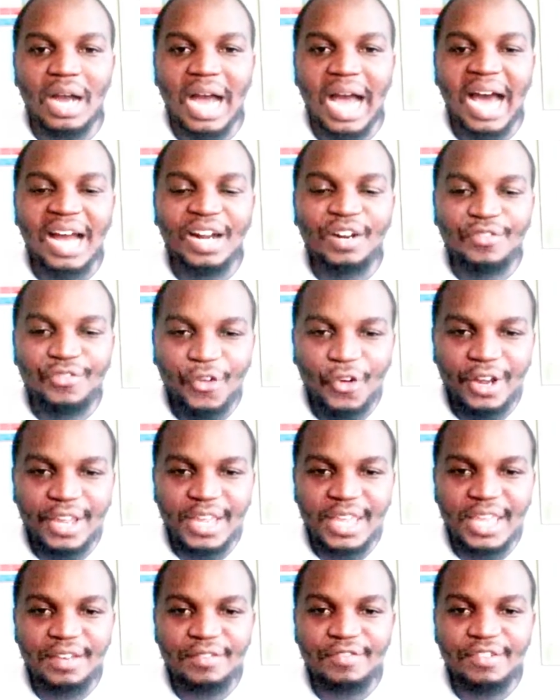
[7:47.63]

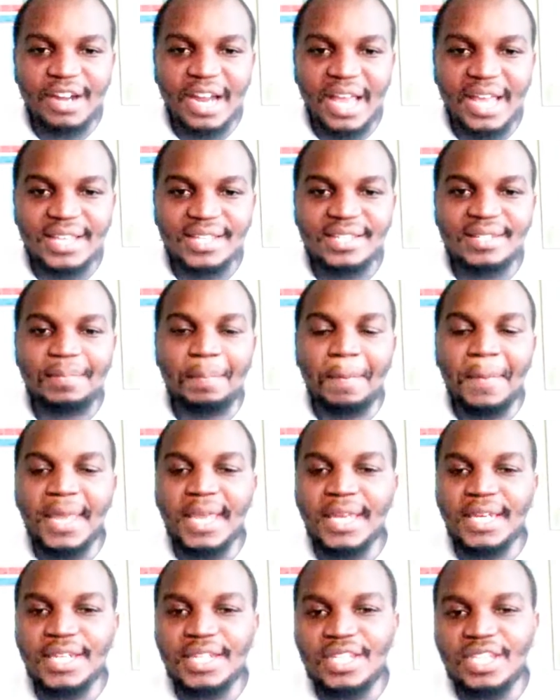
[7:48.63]
Unforgiveness
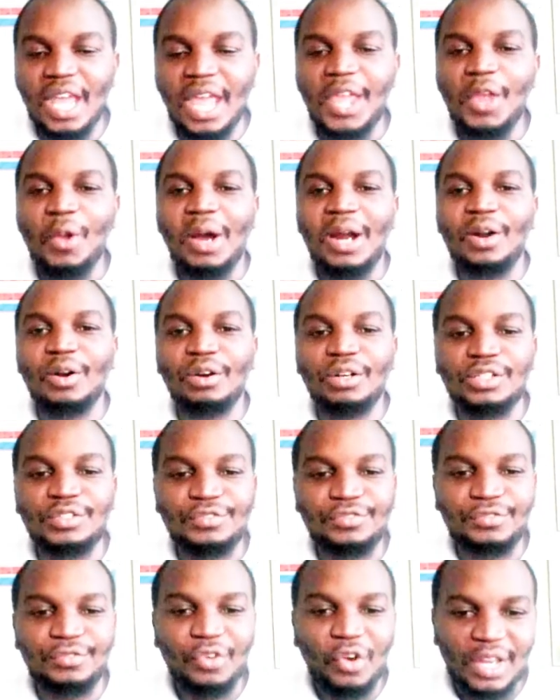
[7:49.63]
means you are not
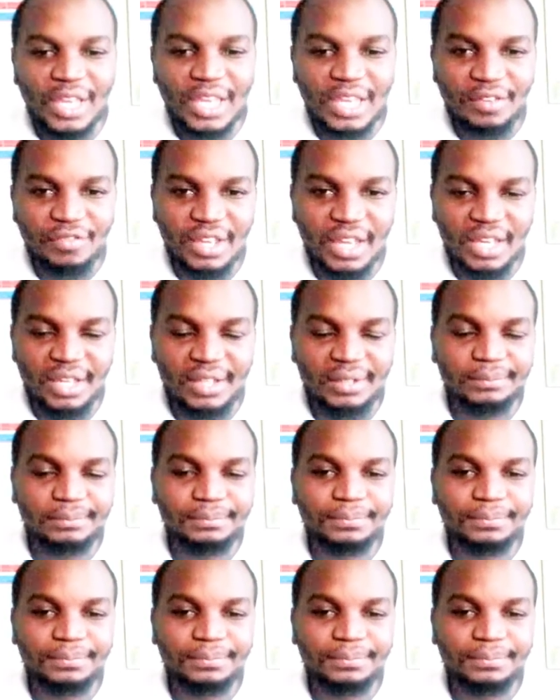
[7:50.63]
forgiving